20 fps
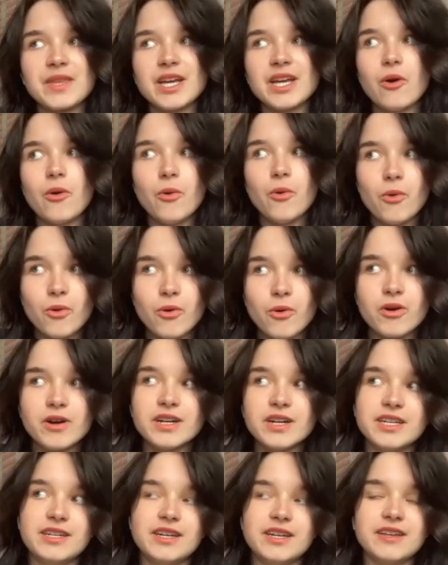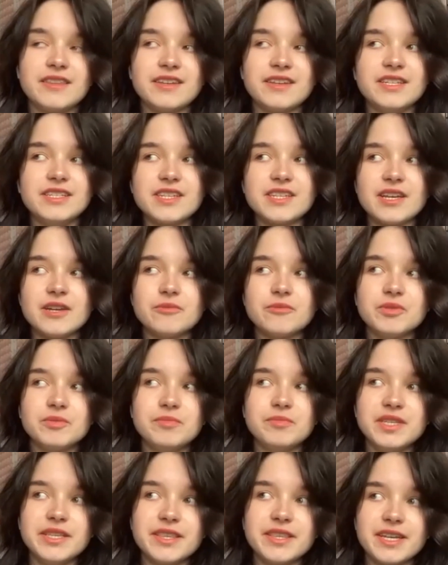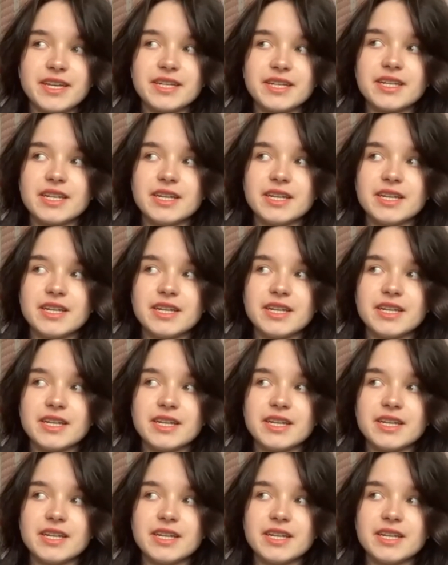Or another idea would be that